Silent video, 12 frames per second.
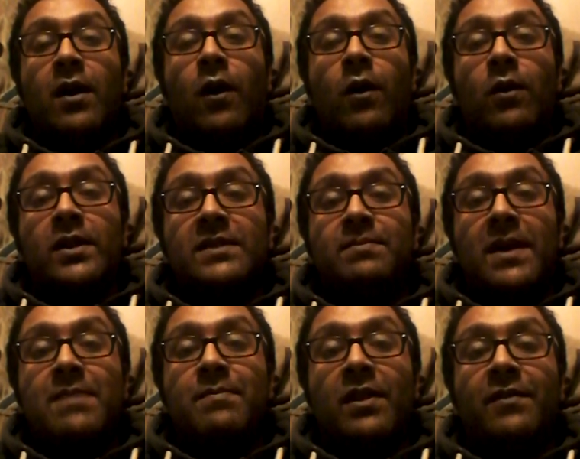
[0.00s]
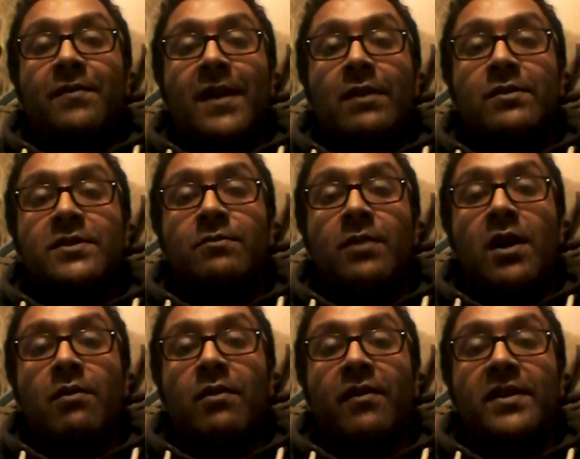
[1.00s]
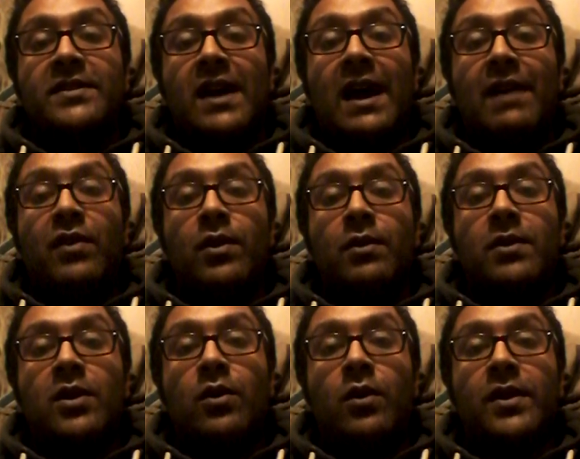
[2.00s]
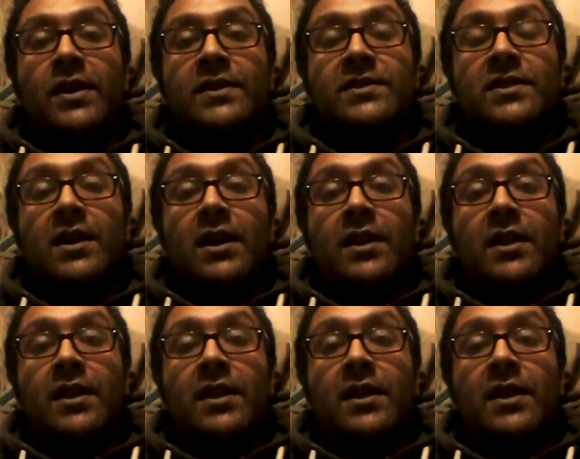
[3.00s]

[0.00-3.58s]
All these people have failed to work with us. I have all the recordings.